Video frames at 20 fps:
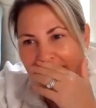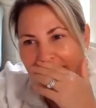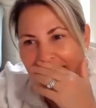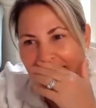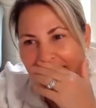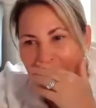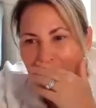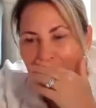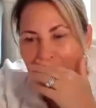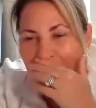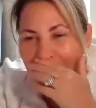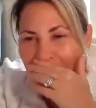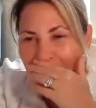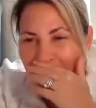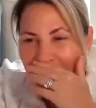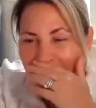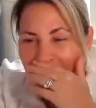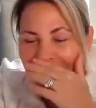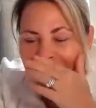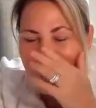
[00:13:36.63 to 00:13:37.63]
that book,
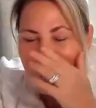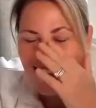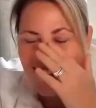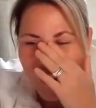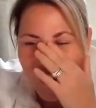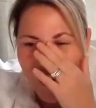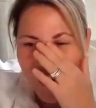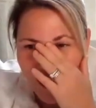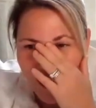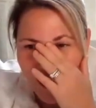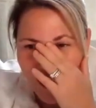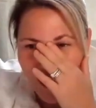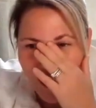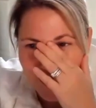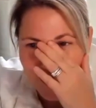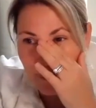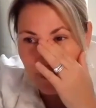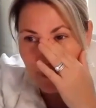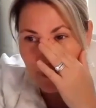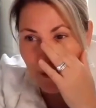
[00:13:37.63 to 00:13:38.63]
that's the title of
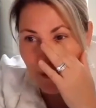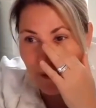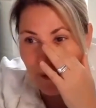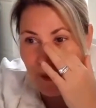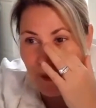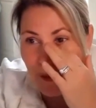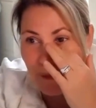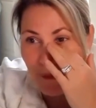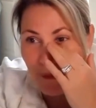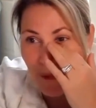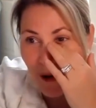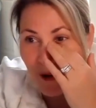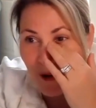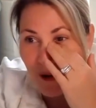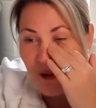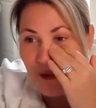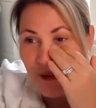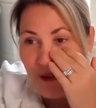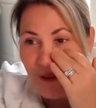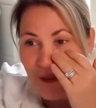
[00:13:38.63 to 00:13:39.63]
that book, The Monk
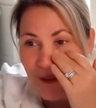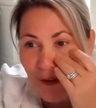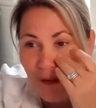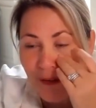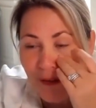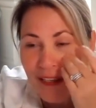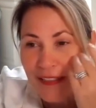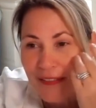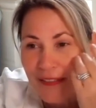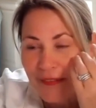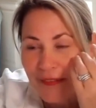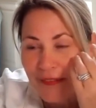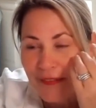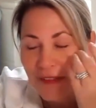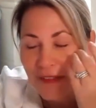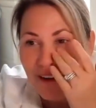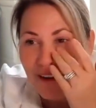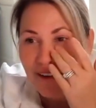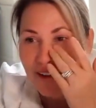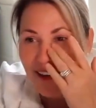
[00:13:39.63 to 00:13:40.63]
Who Sold His
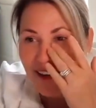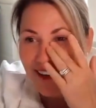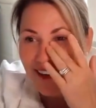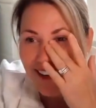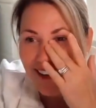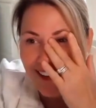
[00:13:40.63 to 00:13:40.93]
Ferrari.